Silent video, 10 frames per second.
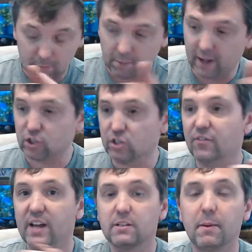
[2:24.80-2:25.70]
Imagine if
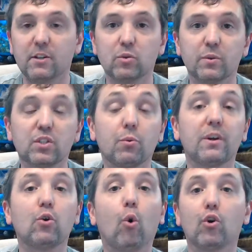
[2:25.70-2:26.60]
that dimension was 3
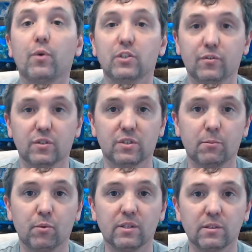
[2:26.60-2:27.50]
quarter inch for some
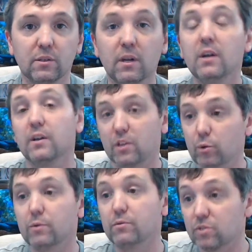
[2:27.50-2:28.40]
reason you
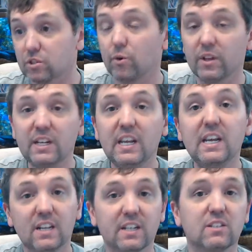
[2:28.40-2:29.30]
would certainly need
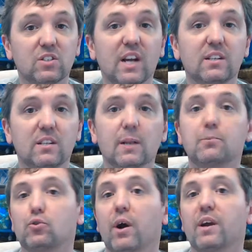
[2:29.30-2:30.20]
an extended lip
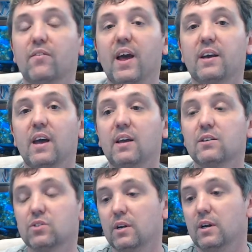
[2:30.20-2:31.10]
strike in that case.